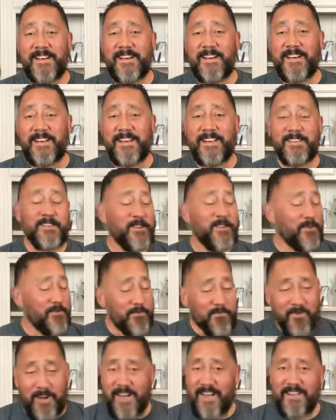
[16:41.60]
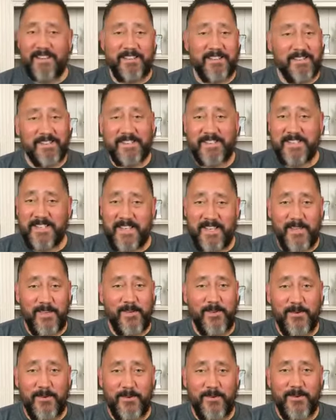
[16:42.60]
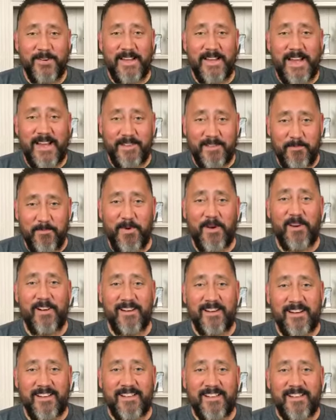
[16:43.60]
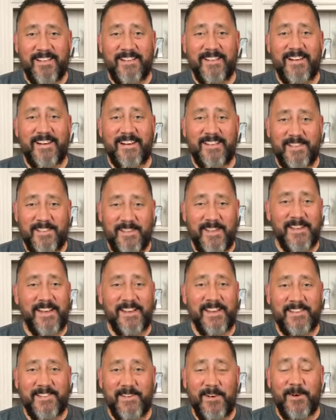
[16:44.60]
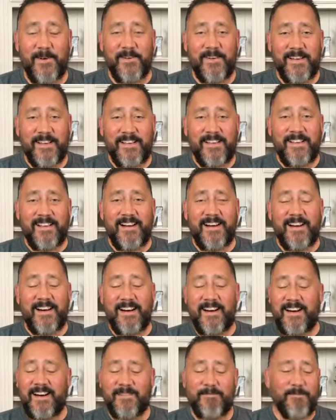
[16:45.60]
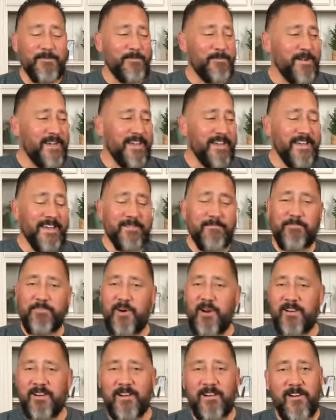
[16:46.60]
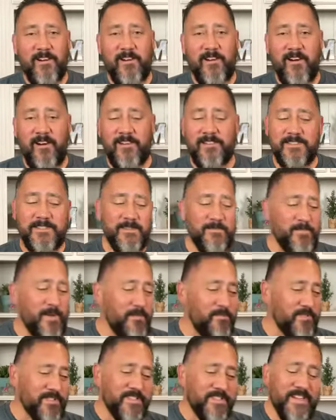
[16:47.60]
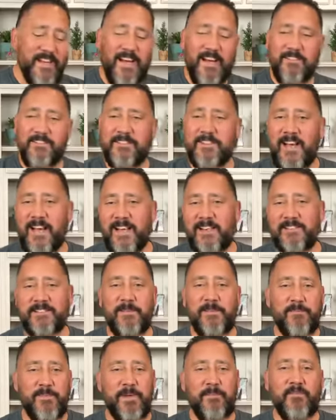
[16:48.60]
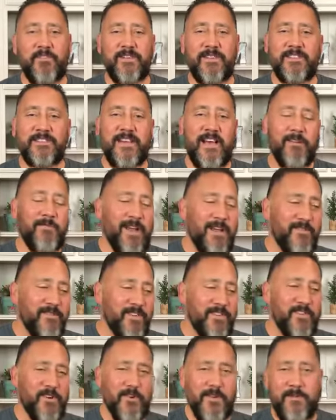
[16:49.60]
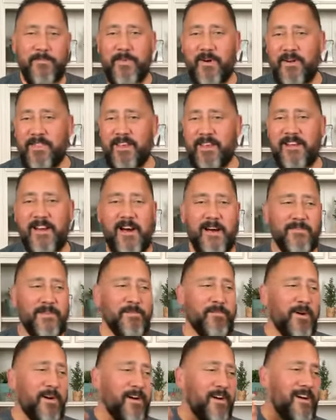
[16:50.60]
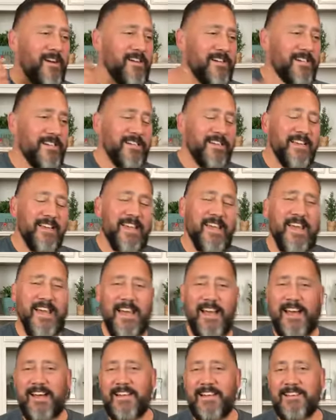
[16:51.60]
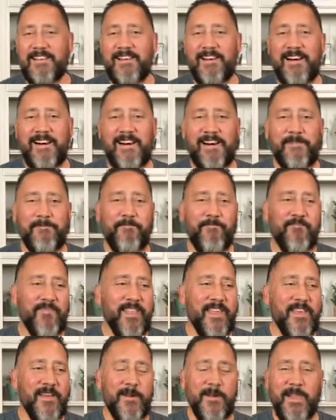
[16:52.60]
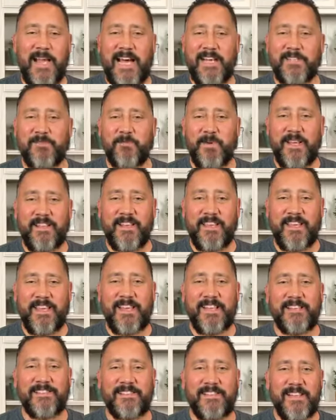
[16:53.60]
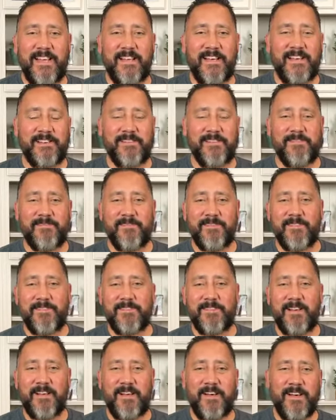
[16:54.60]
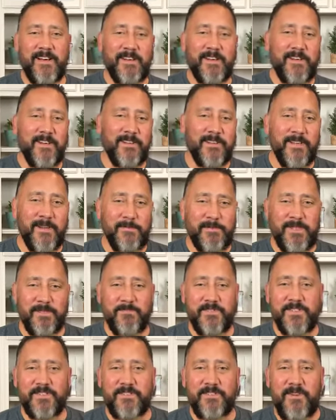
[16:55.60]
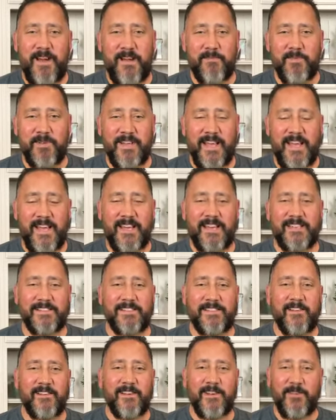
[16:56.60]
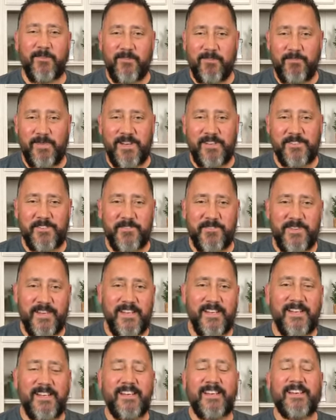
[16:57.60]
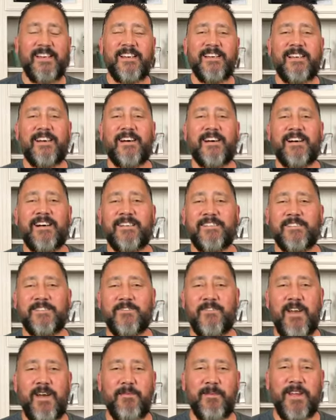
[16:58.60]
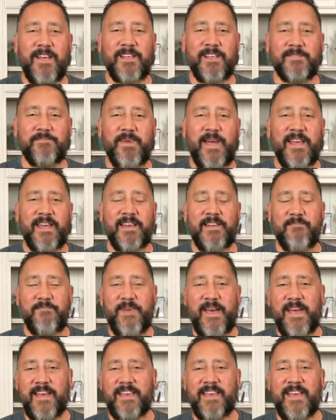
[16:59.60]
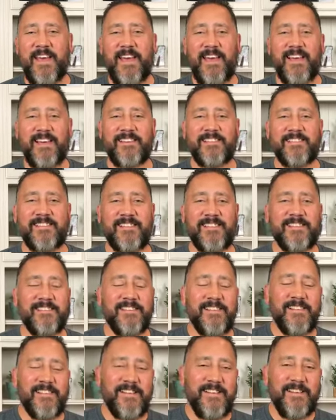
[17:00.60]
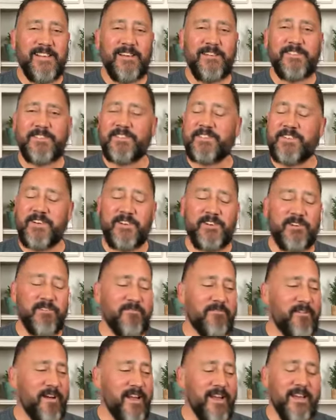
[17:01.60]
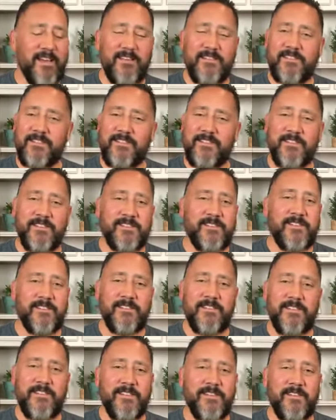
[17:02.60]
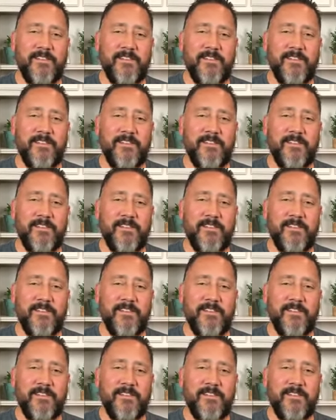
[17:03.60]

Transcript: it's great to see you at the park on Sunday. So uh, we park in our cars. Some people sit outside, some people inside. We have the donut bar, the coffee bar, and um, you know, last week the kids uh, uh, cooked up some scrambled eggs. Our youth ministry scrambled eggs, bacon, and pancakes, and it was just a great, just an, an